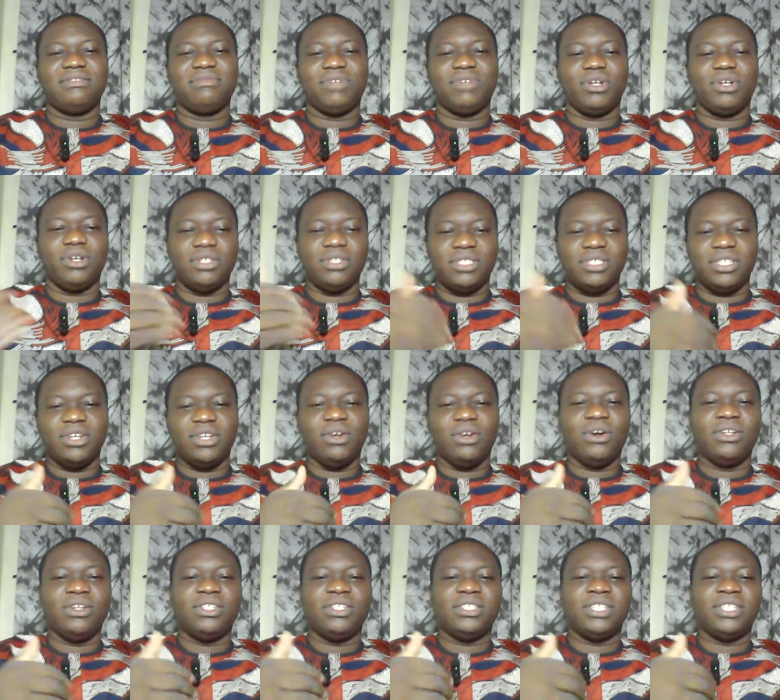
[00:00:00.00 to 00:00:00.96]
Because
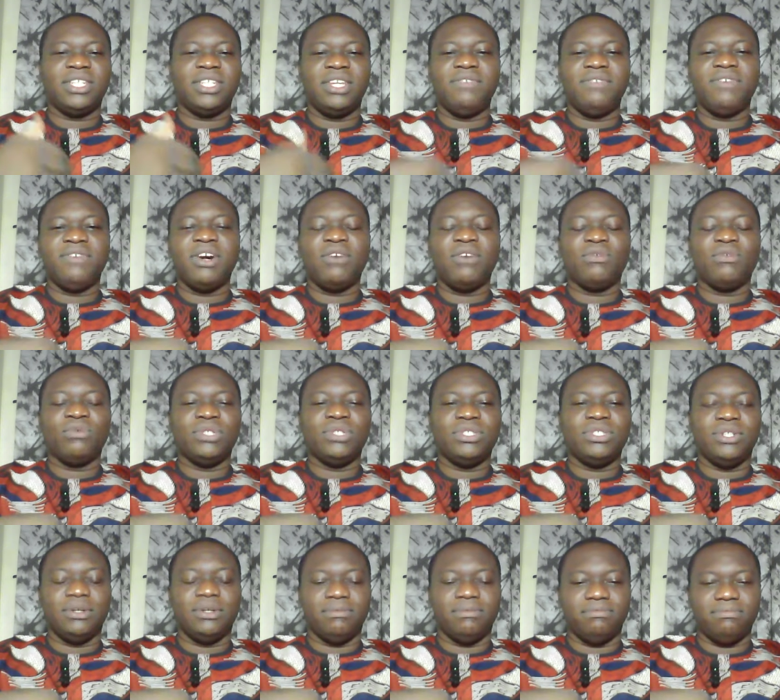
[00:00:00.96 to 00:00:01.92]
God is the giver of
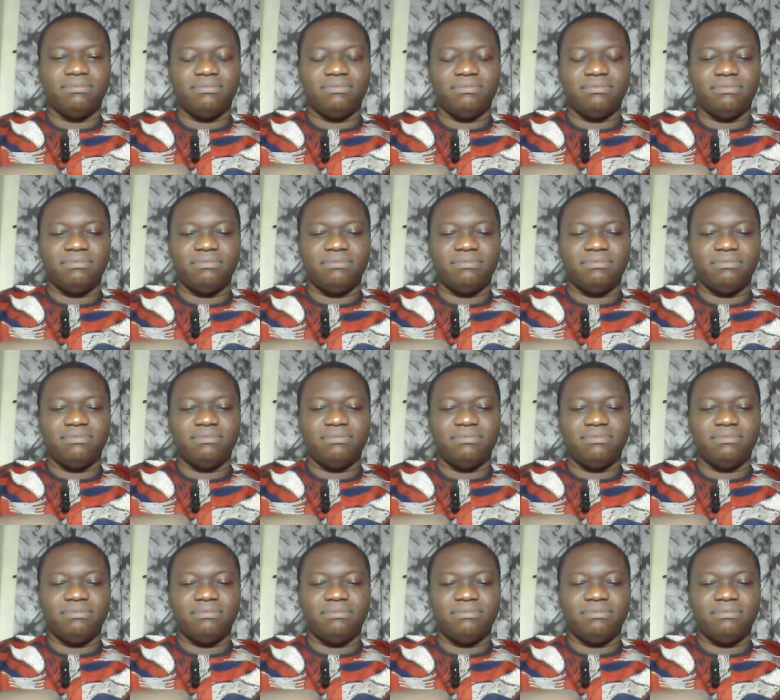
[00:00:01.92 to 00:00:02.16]
wisdom.